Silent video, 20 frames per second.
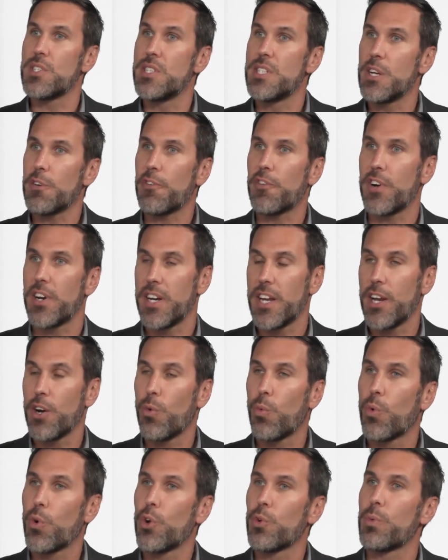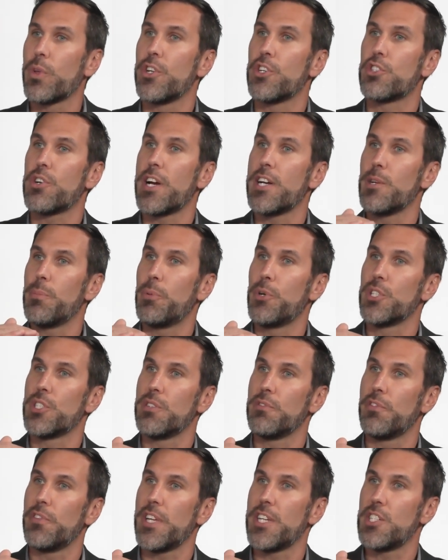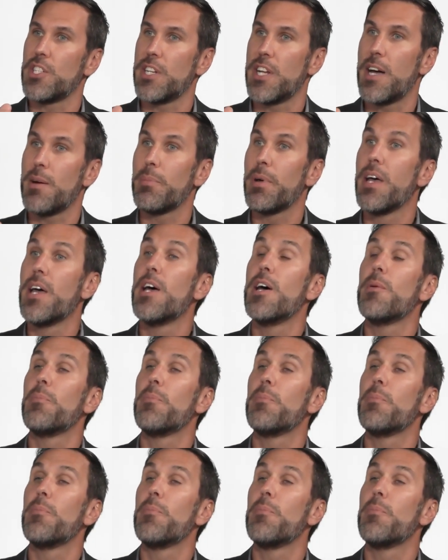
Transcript: different in a world where they're trying to push inflation up.